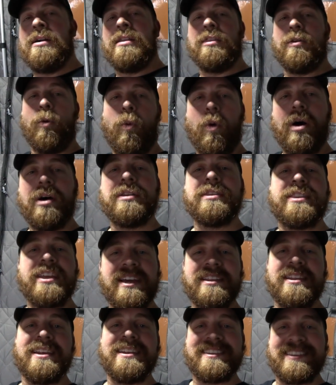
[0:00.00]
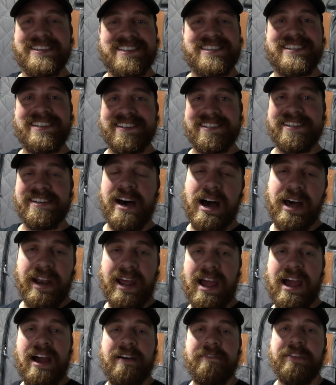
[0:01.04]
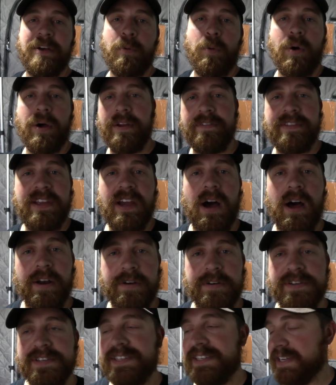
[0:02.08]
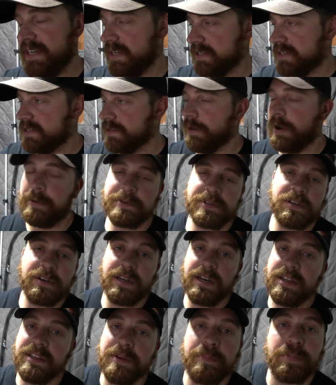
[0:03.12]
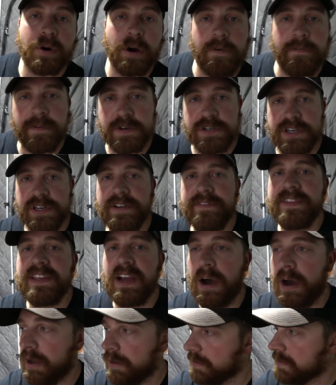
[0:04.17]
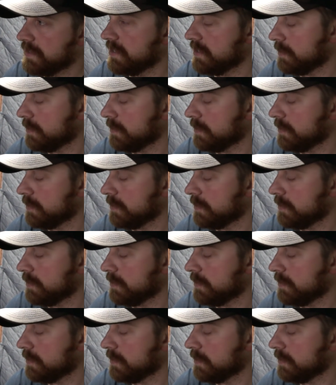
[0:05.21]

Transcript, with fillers: the one thing that this does not have that one of the otters did. So I was looking at the pro version of the otters